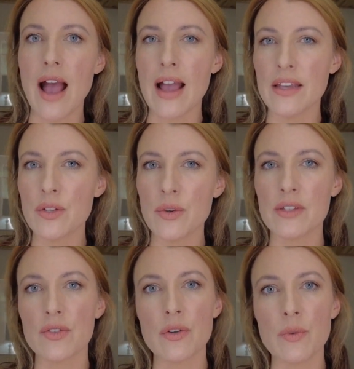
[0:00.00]
I do
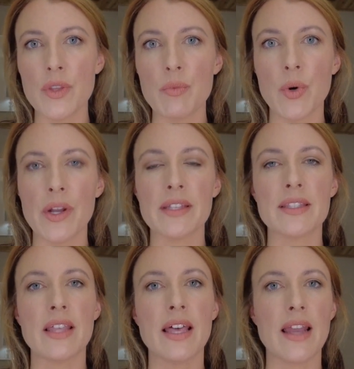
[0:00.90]
history with the boys
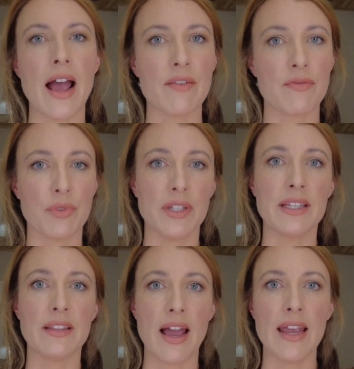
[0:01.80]
that I've really
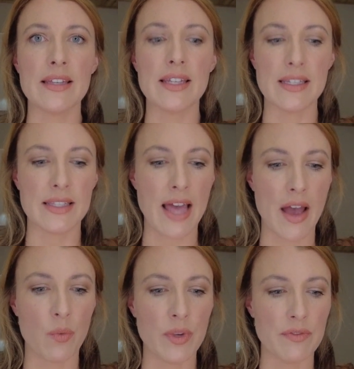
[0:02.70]
liked is
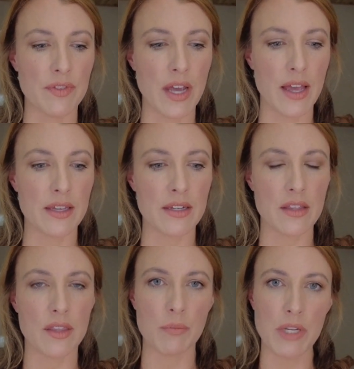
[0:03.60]
that we've done
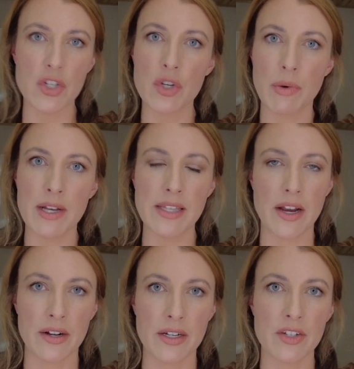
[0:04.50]
the BJU Press
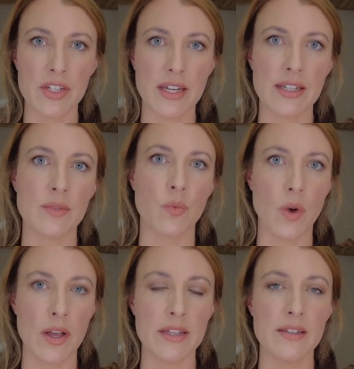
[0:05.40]
Heritage Studies
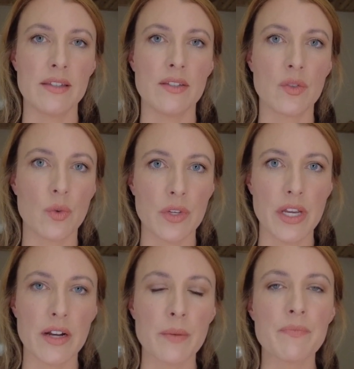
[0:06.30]
one school
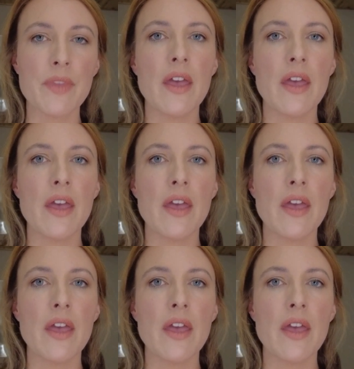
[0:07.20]
year,